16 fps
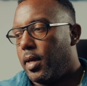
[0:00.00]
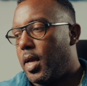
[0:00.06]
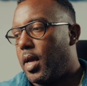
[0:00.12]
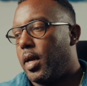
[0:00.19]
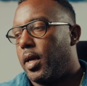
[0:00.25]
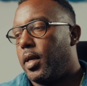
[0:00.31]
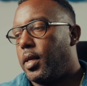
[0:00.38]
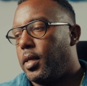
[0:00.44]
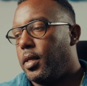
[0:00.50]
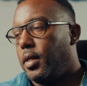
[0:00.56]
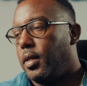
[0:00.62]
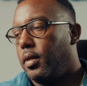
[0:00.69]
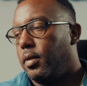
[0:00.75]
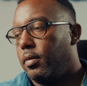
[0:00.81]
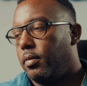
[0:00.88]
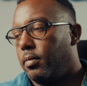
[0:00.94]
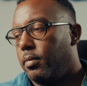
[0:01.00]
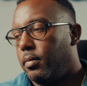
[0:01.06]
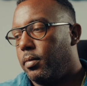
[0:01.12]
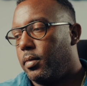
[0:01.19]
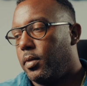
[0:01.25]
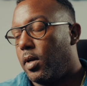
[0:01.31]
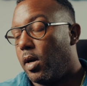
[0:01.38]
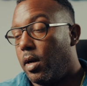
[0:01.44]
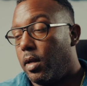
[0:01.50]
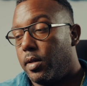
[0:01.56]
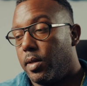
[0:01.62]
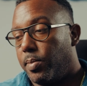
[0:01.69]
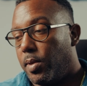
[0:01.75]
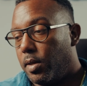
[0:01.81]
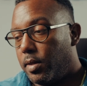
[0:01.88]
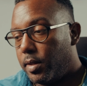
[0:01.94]
I called
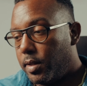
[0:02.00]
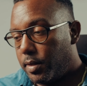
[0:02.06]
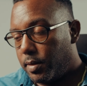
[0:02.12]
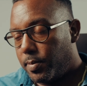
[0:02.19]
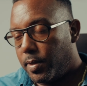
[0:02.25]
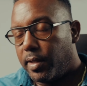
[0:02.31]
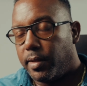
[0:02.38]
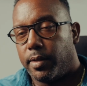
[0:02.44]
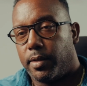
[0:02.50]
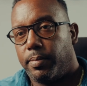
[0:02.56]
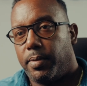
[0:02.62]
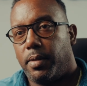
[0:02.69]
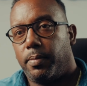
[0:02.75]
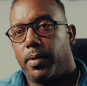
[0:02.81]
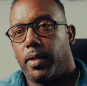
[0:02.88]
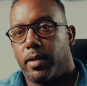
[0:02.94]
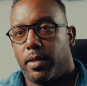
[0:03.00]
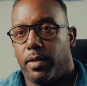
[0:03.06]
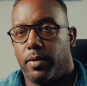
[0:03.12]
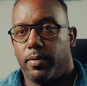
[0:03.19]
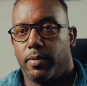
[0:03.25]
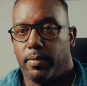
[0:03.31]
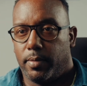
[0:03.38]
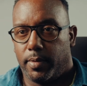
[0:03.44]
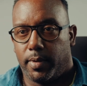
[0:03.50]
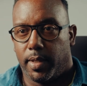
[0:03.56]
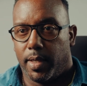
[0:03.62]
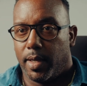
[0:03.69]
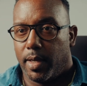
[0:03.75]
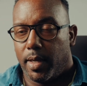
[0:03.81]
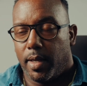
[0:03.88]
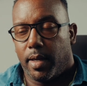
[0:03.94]
up all of the smartest people I knew.
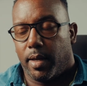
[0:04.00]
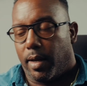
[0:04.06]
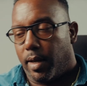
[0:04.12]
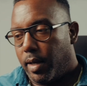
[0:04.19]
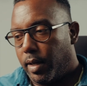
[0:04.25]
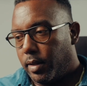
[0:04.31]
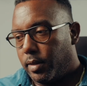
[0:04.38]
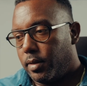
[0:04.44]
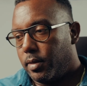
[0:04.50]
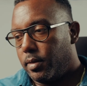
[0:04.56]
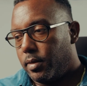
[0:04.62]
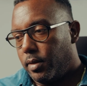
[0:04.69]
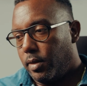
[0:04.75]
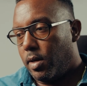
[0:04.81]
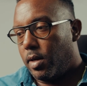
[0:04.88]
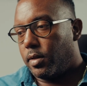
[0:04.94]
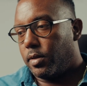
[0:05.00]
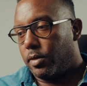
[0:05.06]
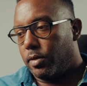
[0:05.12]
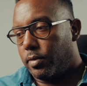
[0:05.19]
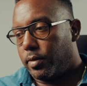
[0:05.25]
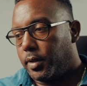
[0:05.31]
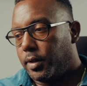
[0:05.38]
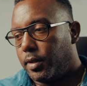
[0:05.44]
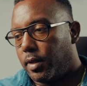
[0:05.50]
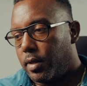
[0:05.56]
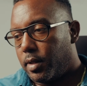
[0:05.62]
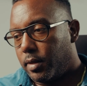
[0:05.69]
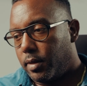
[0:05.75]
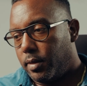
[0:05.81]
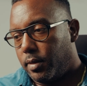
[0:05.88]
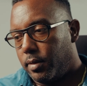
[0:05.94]
And long story
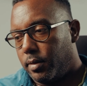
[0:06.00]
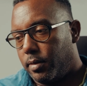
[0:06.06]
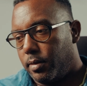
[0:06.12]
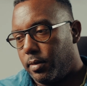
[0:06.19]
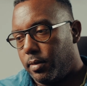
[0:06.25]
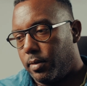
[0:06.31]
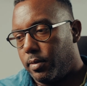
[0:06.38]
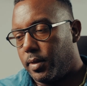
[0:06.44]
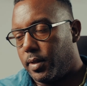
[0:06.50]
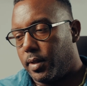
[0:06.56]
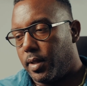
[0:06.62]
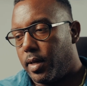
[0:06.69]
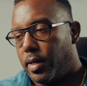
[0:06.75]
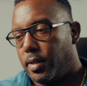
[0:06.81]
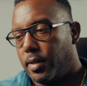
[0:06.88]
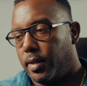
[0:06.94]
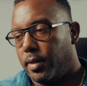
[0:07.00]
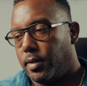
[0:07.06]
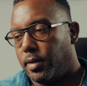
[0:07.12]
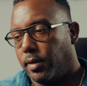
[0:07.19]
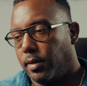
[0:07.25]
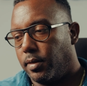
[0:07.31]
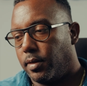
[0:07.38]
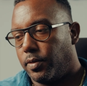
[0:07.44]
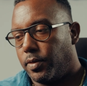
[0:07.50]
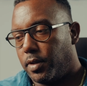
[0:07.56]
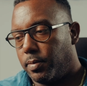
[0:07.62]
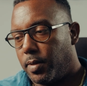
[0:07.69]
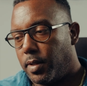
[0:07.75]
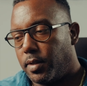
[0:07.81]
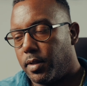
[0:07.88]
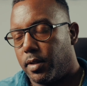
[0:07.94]
short, We started Citizens
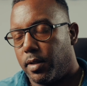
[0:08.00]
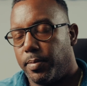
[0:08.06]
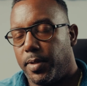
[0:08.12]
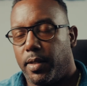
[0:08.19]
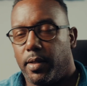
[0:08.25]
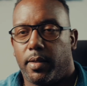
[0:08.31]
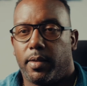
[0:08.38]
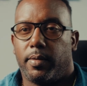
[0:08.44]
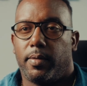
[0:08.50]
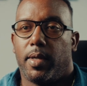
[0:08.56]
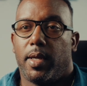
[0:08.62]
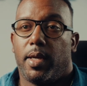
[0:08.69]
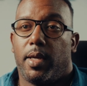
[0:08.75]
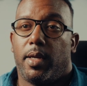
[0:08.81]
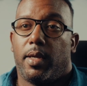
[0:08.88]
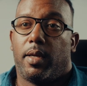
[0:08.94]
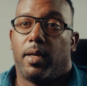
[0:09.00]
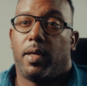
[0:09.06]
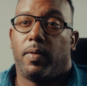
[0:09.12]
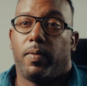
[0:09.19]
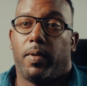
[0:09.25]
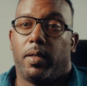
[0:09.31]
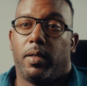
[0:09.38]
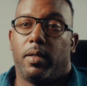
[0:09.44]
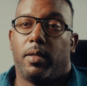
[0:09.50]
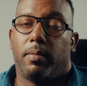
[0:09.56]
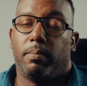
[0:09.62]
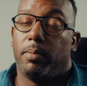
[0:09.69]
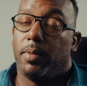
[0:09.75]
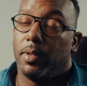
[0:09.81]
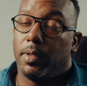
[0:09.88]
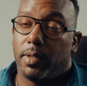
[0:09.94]
Response Jamaica, and we ended
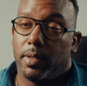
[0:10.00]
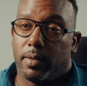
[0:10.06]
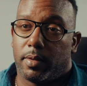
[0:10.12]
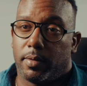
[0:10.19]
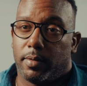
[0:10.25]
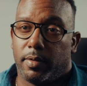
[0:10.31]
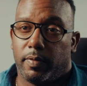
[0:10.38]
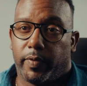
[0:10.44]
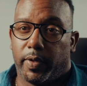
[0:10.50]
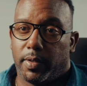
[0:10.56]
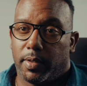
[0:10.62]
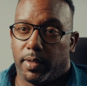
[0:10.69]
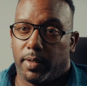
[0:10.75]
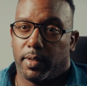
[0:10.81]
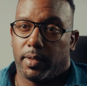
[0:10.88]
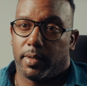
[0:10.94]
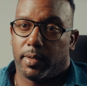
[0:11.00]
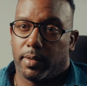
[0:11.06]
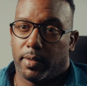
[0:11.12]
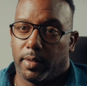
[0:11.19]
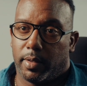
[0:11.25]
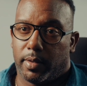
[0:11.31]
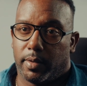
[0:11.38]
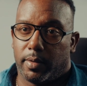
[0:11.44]
up building our own ventilators here.